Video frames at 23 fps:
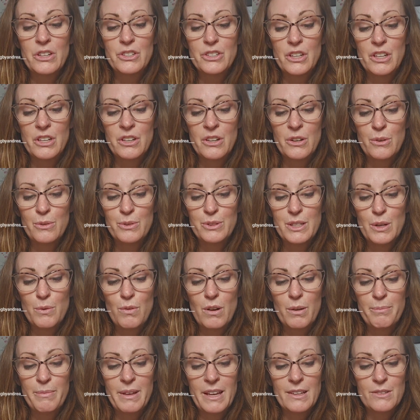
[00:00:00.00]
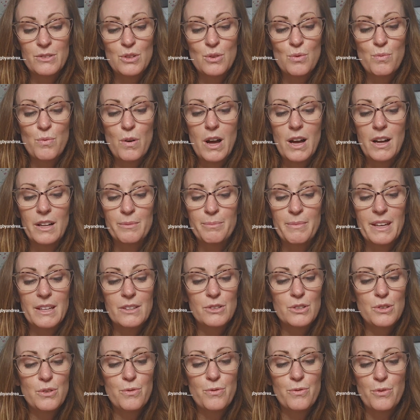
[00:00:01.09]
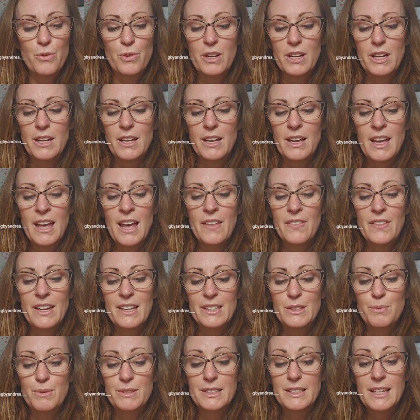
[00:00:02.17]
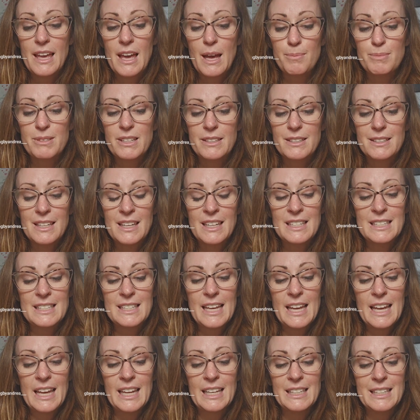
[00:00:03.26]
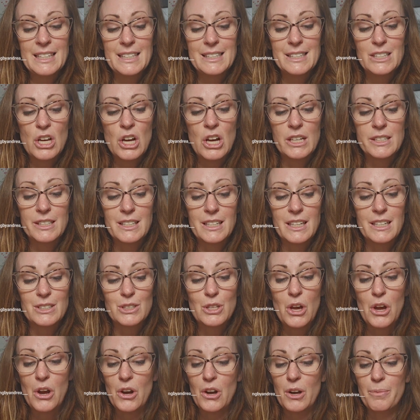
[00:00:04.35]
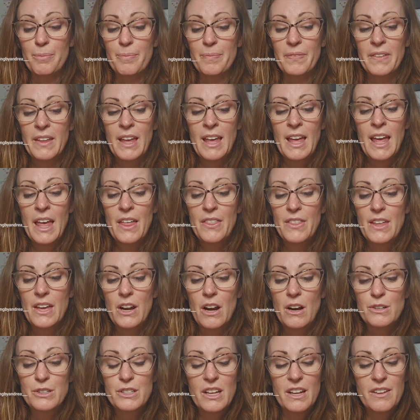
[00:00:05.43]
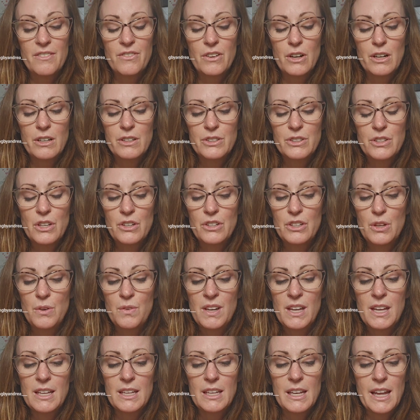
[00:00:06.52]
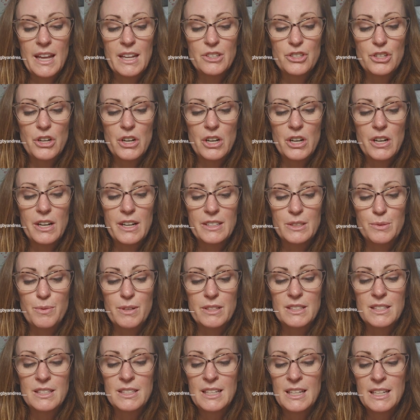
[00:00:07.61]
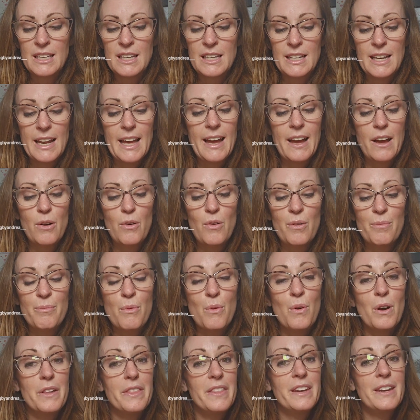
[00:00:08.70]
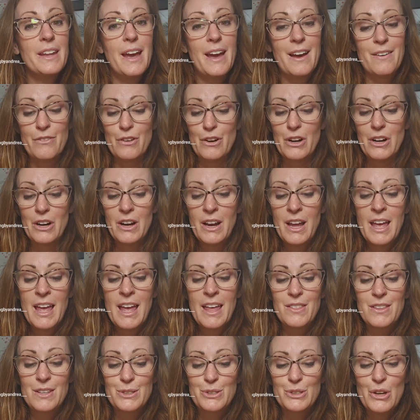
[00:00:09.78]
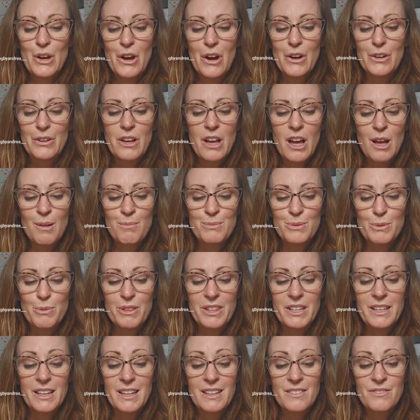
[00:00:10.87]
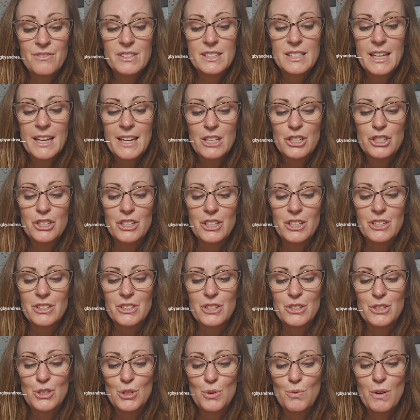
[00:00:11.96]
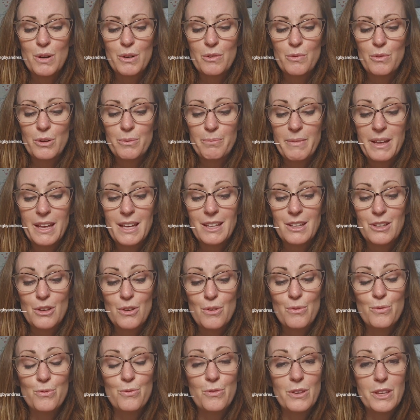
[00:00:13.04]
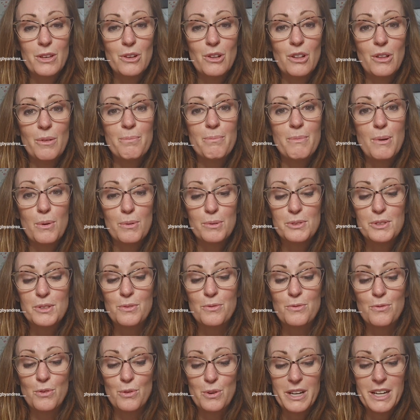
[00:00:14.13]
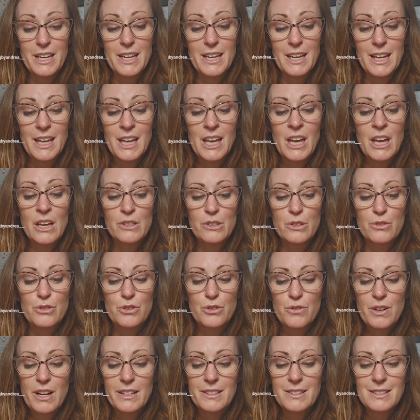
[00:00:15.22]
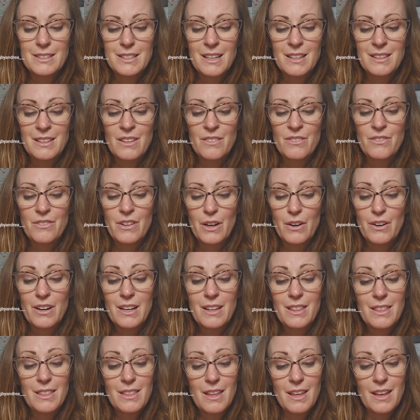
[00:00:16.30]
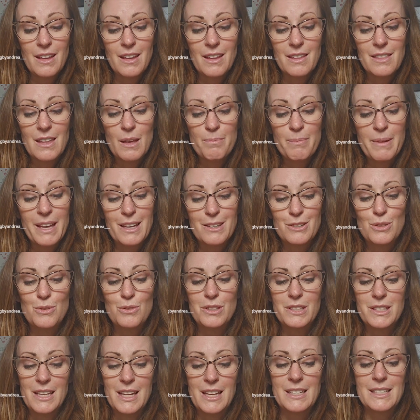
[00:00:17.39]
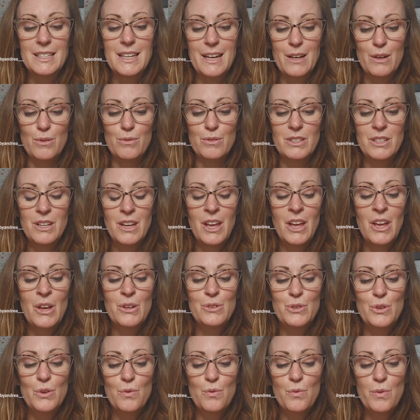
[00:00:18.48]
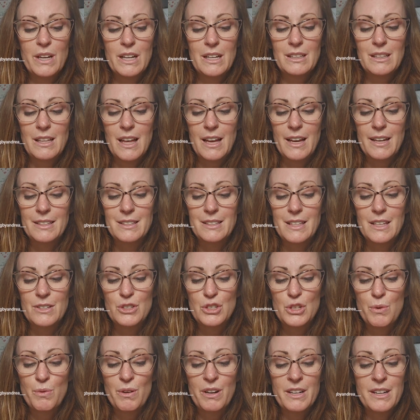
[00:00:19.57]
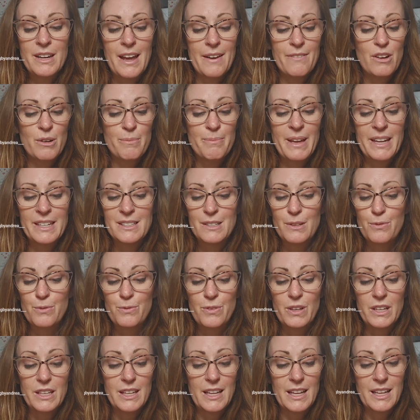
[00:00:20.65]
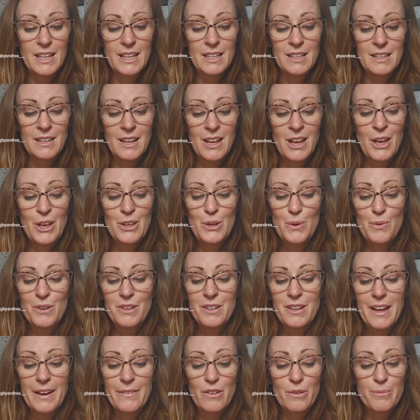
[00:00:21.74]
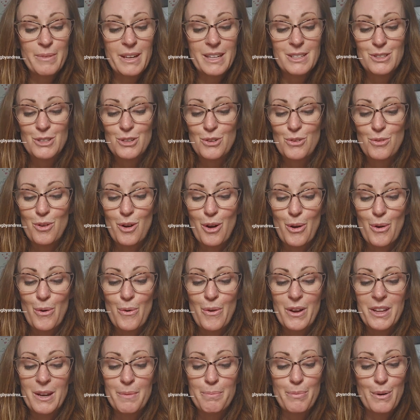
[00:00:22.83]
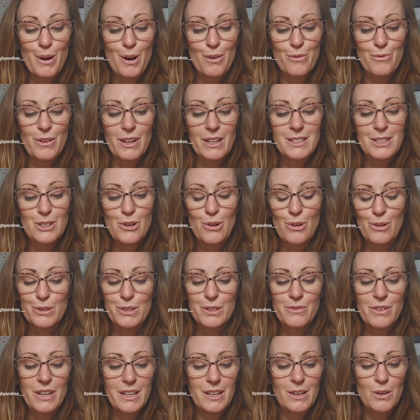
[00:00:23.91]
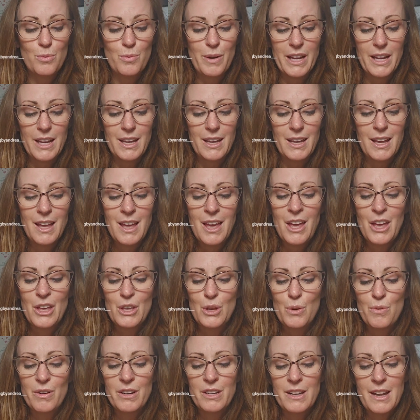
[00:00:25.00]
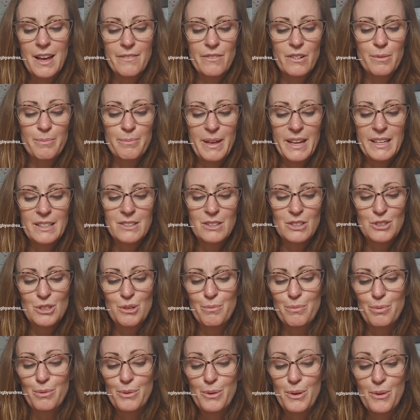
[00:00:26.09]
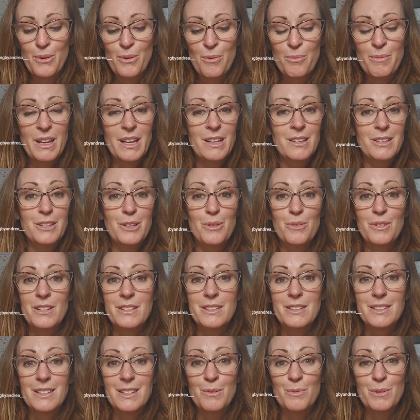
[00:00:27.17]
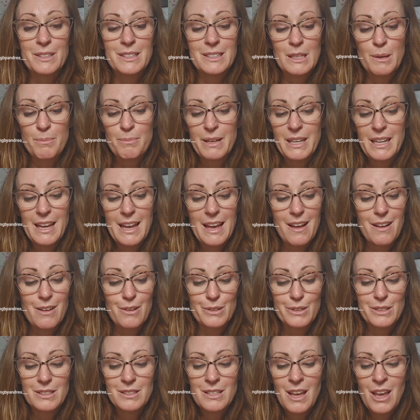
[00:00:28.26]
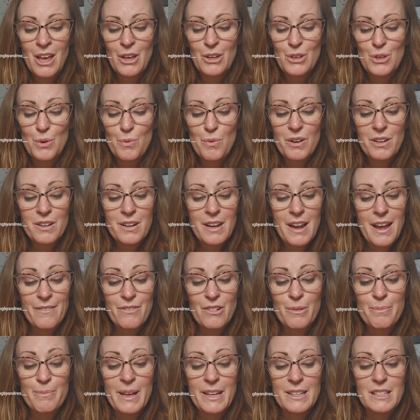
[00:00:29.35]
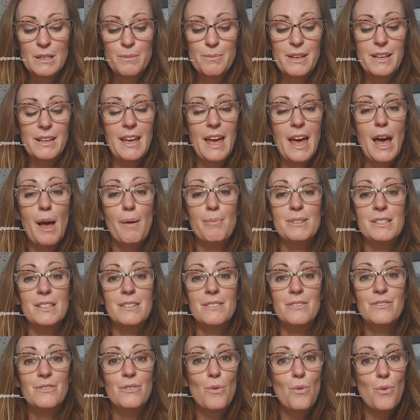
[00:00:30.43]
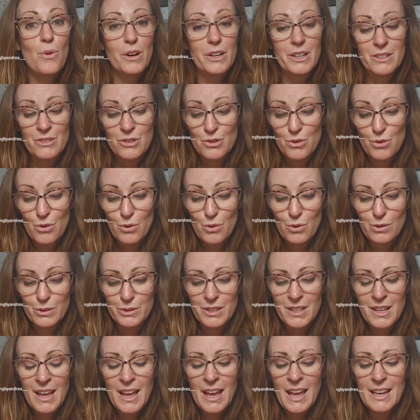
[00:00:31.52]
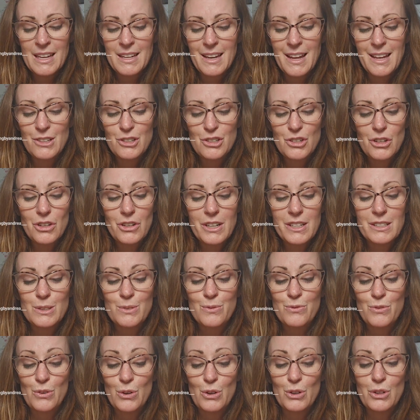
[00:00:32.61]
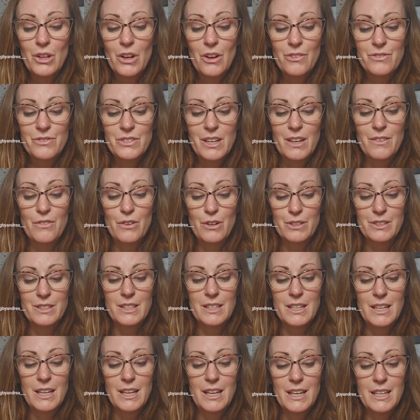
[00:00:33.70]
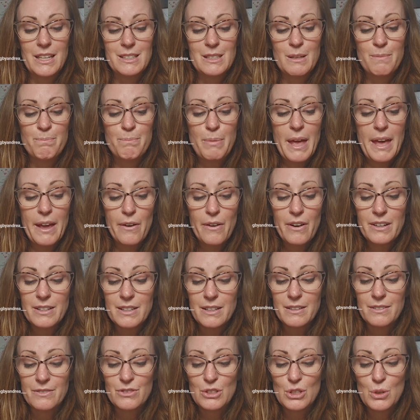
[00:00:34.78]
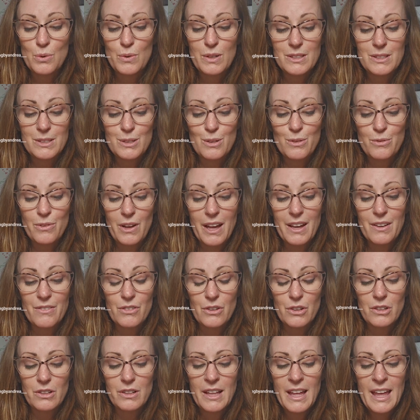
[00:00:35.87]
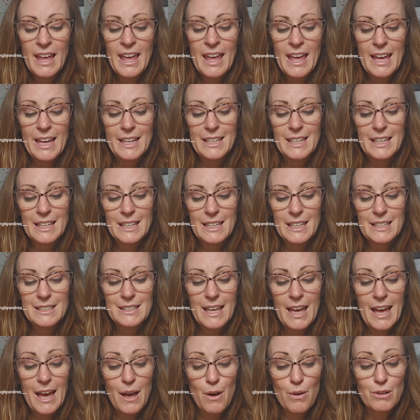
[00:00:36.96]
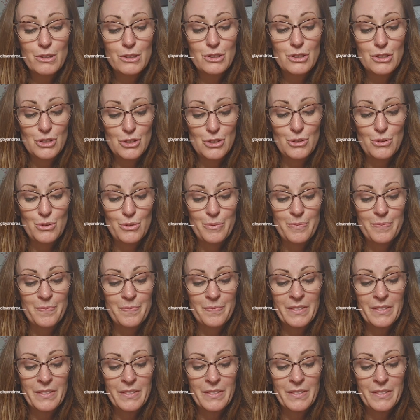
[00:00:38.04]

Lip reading: She knows that what makes you wild makes you free, that it's what's kept us contained that's causing us harm, that our diverse, unique nature is what's needed now more than ever. This card comes with an invitation to do what would make you feel most free, to trust in the very thing that makes you stand out, to realize that you were never meant to fit in. You were never meant to grow in a perfect, cultivated way. You were never meant to bloom in unison with somebody else. You were never meant to be captive or controlled. Nature is full of diversity. It is imperative to its survival, and it is ours too.